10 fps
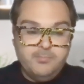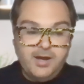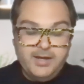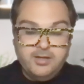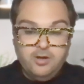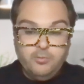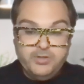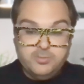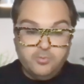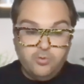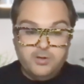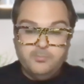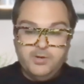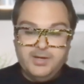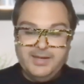Pinecone we support,
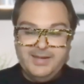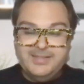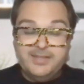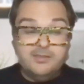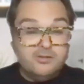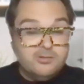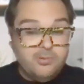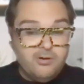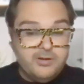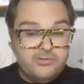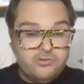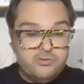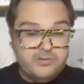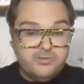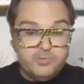but it is a third-party service,